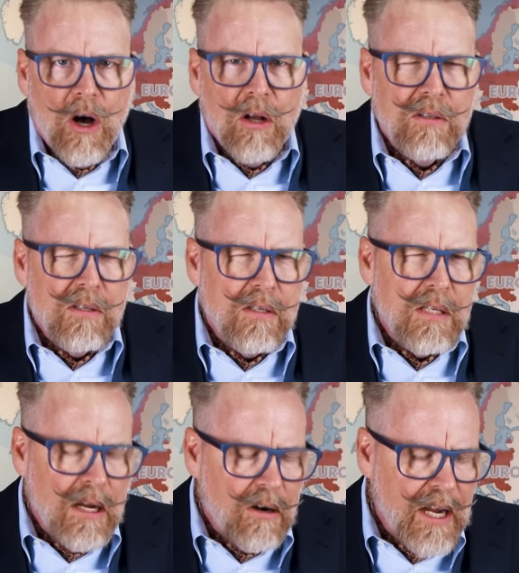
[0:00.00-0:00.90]
On
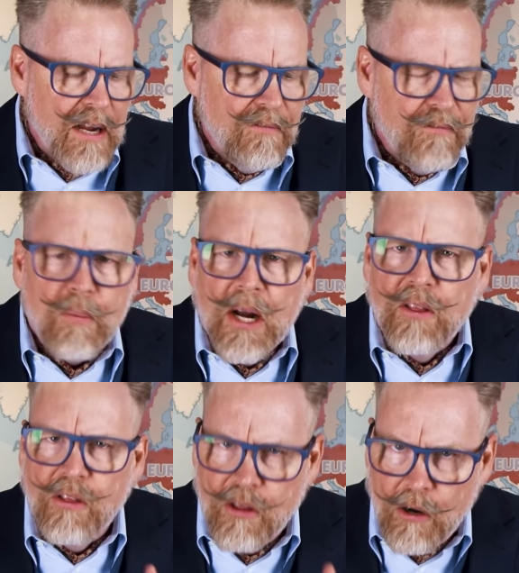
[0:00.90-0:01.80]
Saturday, February
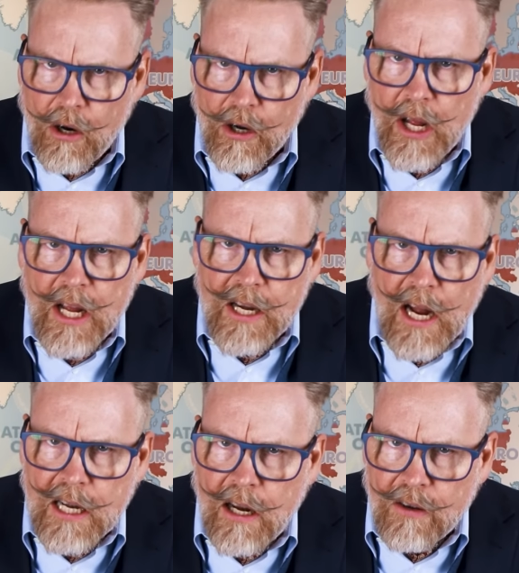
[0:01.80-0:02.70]
3rd,
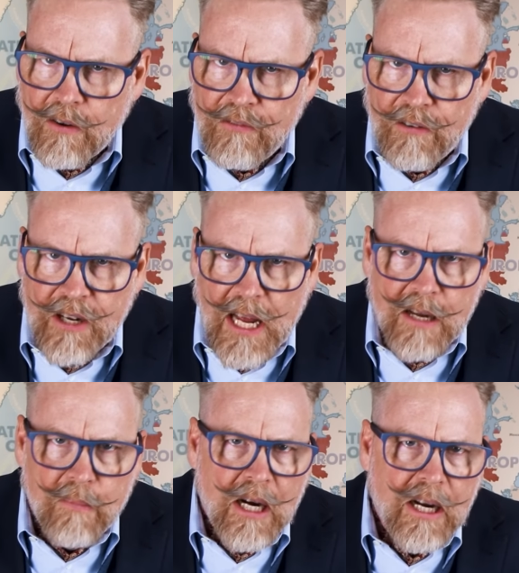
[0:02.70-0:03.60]

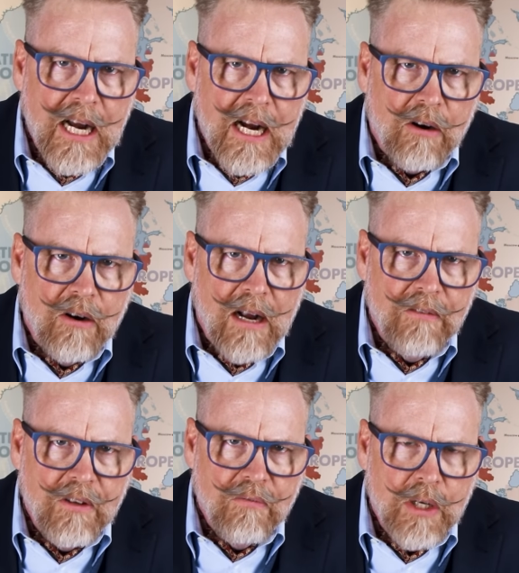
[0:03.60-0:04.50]
958 American
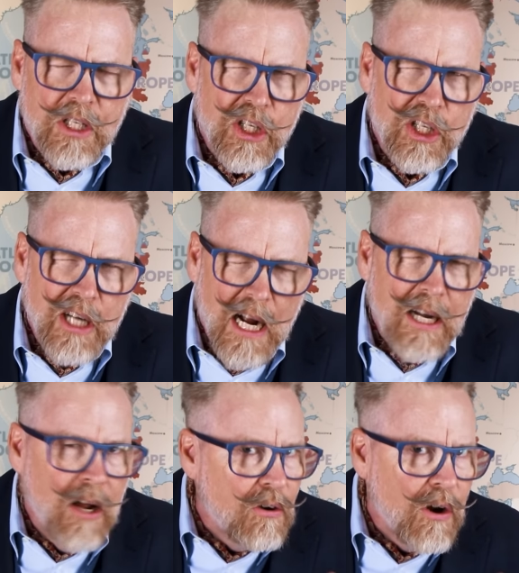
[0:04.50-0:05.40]
aircraft, of which
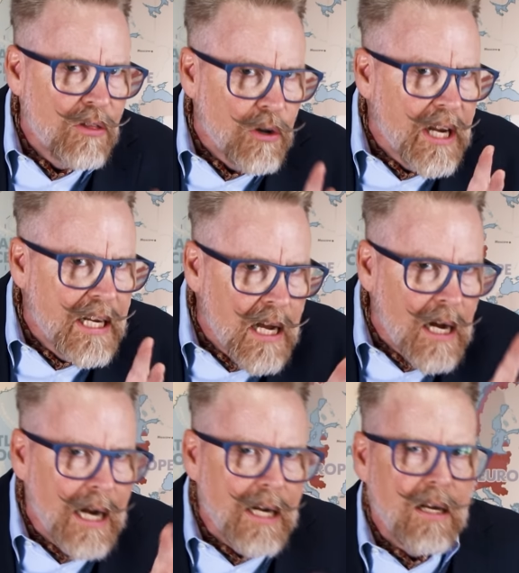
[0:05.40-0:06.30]

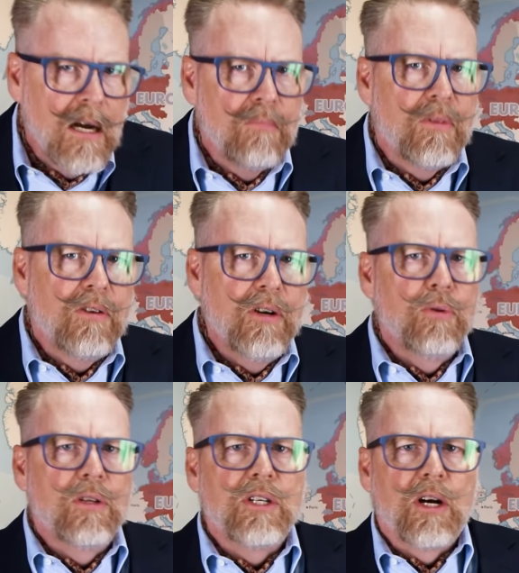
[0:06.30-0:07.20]
939 come
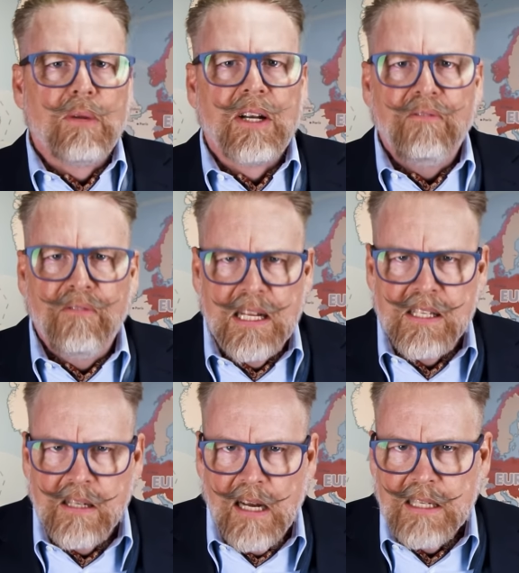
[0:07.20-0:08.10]
through the German
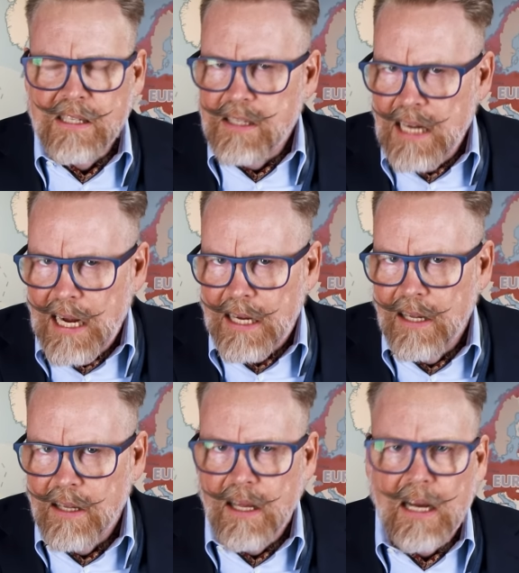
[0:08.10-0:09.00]
defense lines,
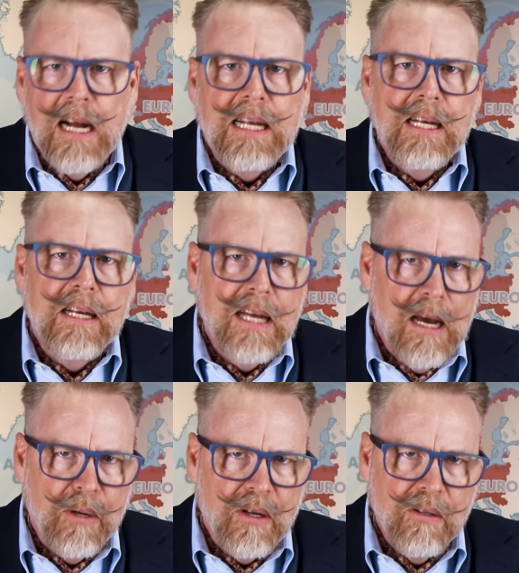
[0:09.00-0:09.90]
attack the Reich
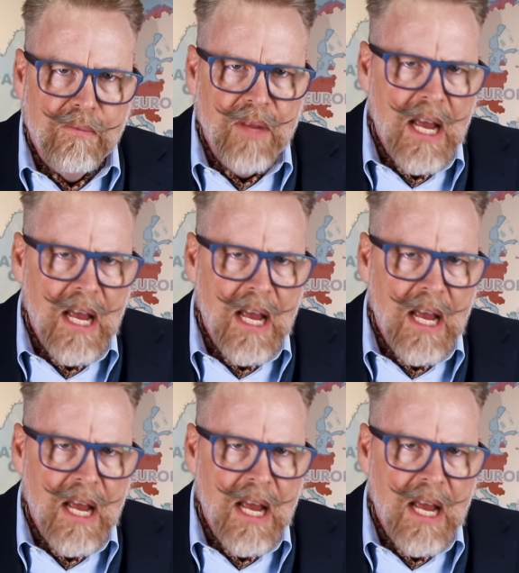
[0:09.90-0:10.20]
capital.